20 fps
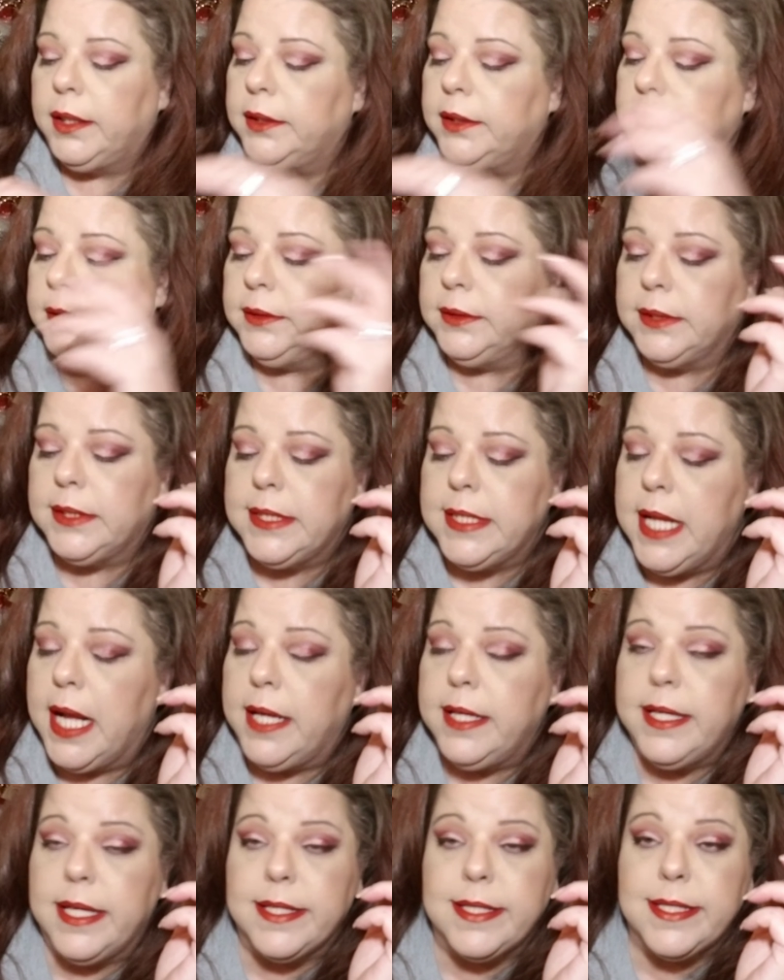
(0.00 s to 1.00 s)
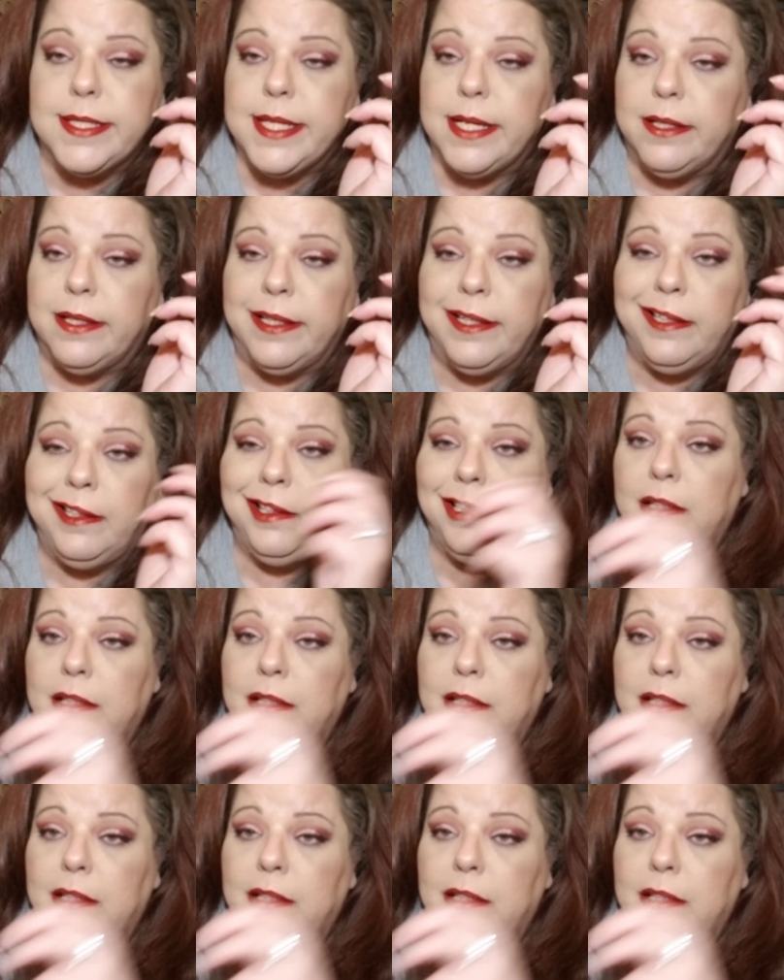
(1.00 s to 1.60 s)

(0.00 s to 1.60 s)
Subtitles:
It's not necessary.